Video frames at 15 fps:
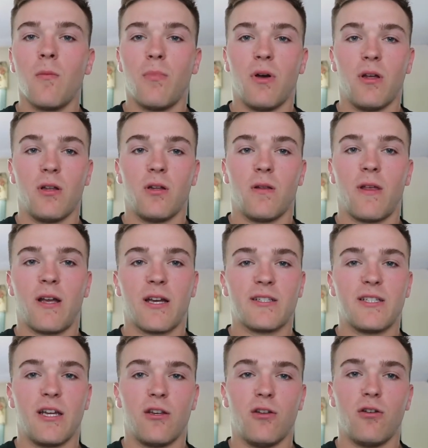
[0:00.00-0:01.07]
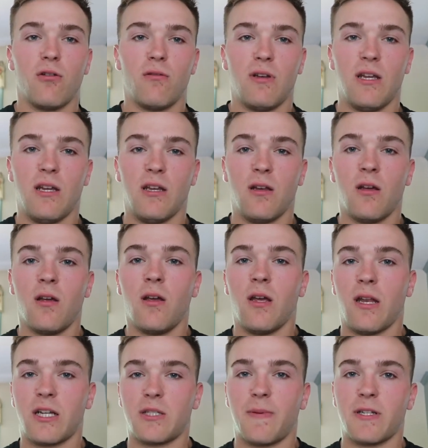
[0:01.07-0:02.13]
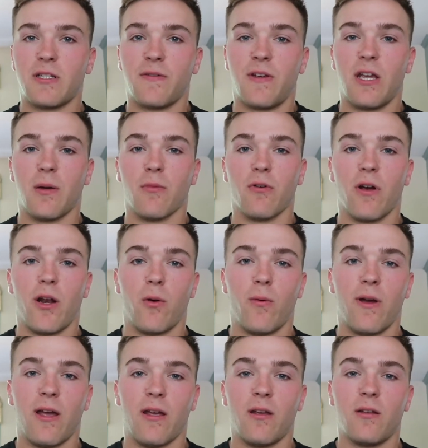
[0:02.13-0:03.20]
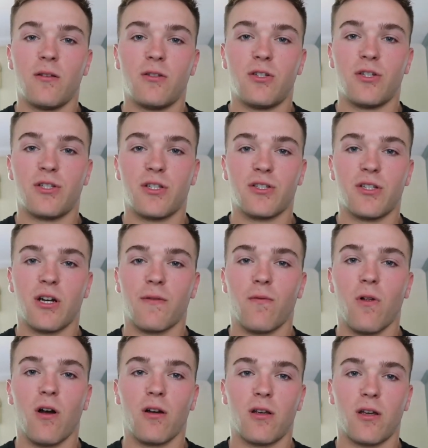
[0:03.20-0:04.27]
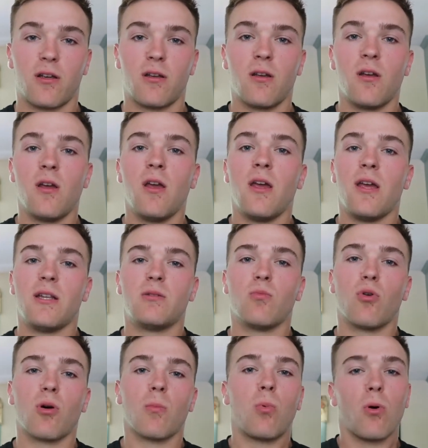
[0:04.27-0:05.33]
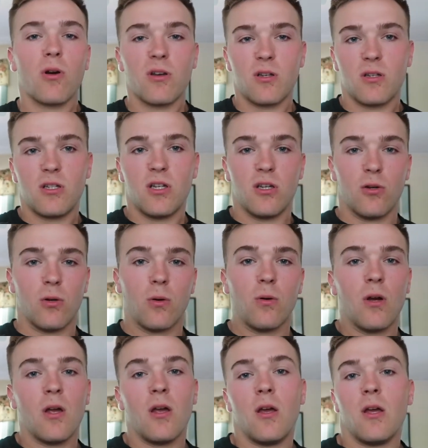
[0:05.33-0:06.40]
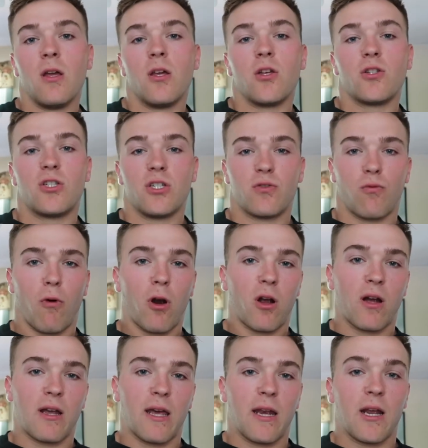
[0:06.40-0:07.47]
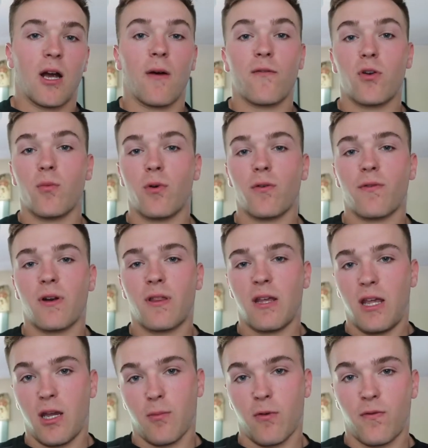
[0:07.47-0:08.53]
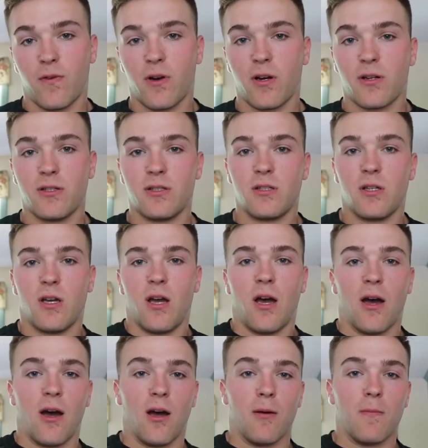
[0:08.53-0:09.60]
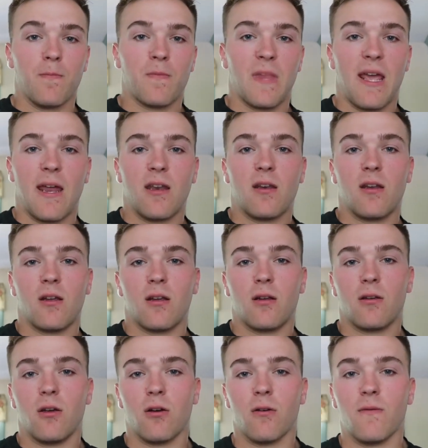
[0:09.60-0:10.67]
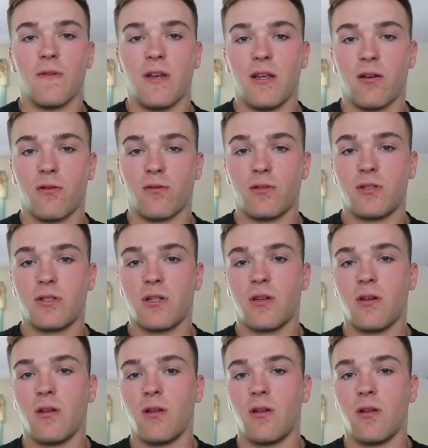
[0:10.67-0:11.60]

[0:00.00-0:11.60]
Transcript: but like I said, you don't need an expensive camera right away just to start vlogging. It's more important to just work on getting comfortable in front of the camera first, um, editing your videos